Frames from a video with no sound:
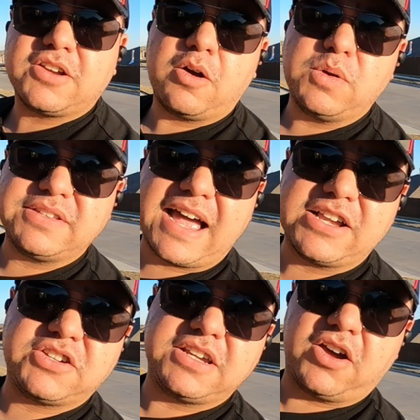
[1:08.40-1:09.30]
was
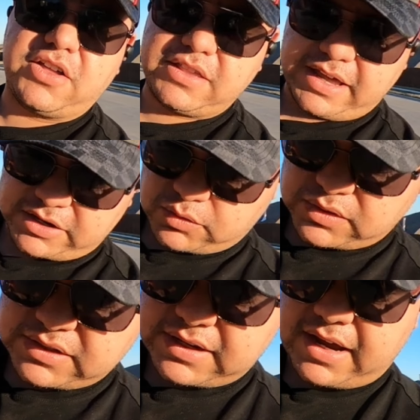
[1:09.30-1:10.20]
actually on the actual
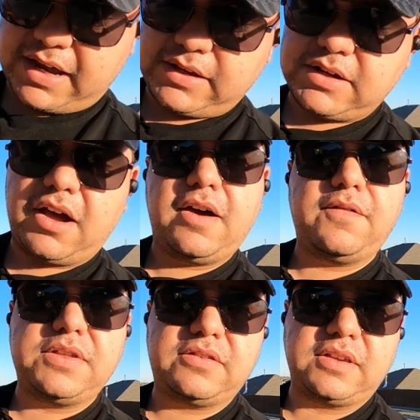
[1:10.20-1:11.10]
sides
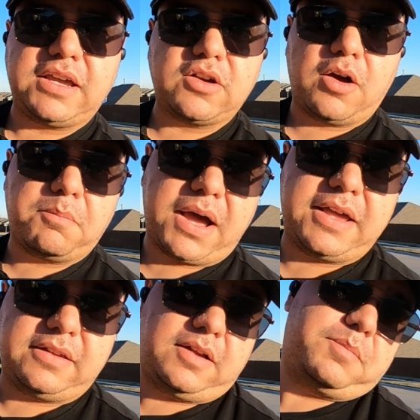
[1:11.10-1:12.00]
of the seat, on
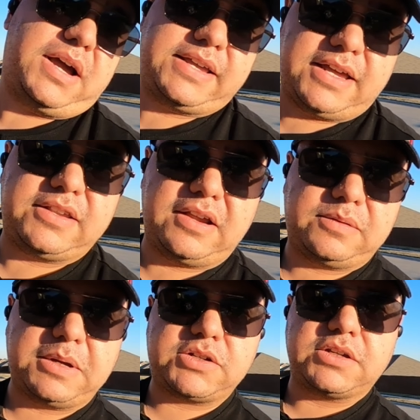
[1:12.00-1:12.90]
my end
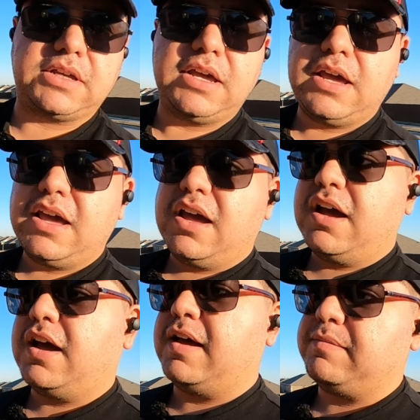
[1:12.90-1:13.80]
especially.
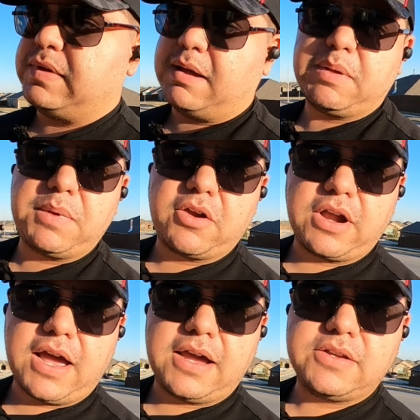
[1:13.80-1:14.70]
I'm a bigger
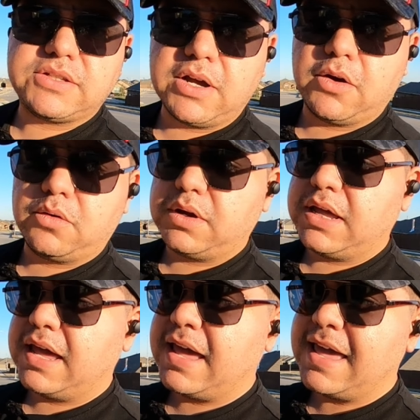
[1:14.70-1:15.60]
guy, so
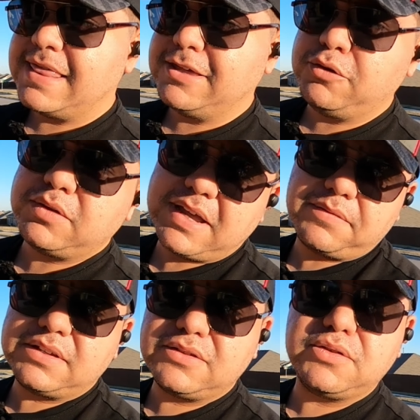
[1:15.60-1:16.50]
you
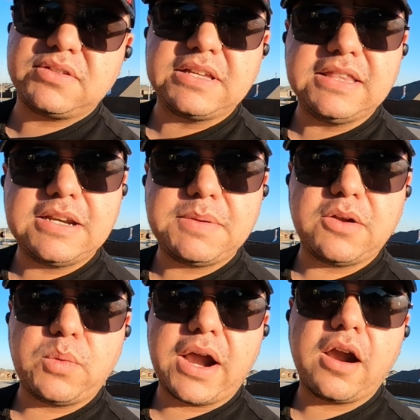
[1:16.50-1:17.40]
definitely do see a little bit of
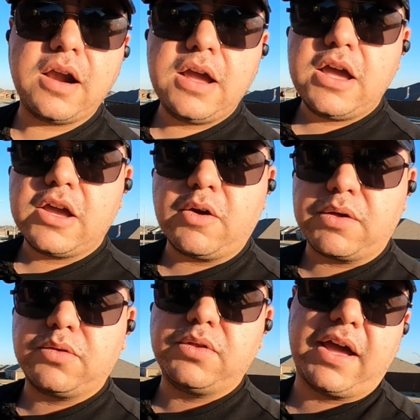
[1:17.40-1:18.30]
wear going
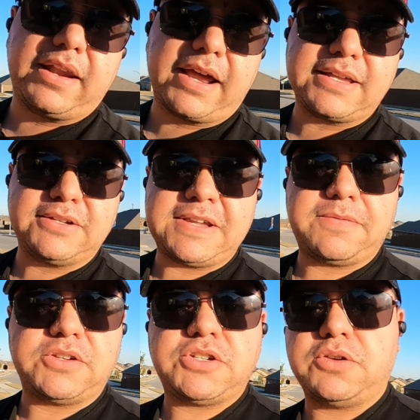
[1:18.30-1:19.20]
through that, and I can
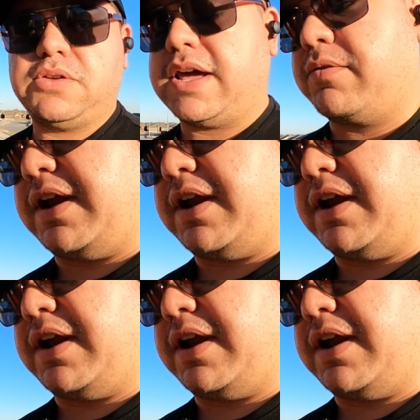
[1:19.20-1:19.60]
definitely show you that right